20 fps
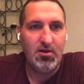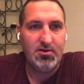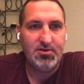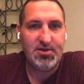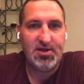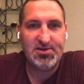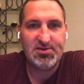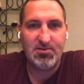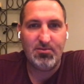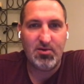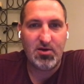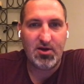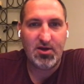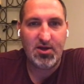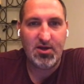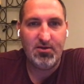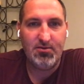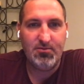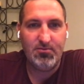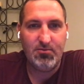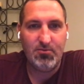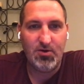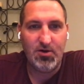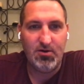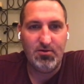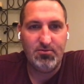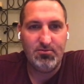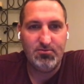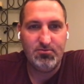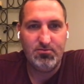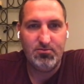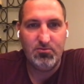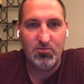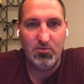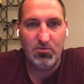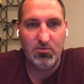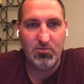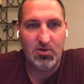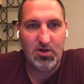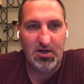Days on market, well,
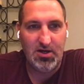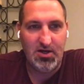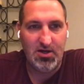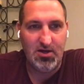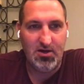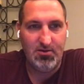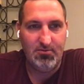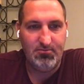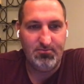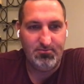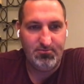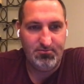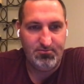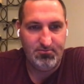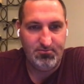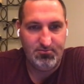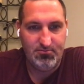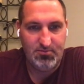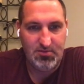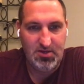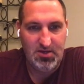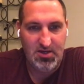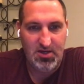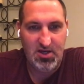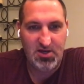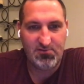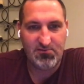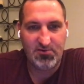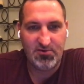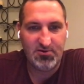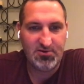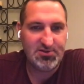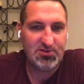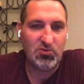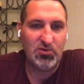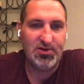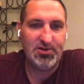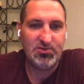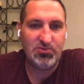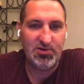Anne Arundel was
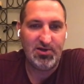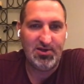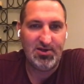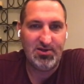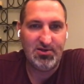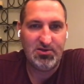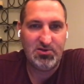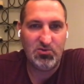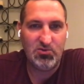22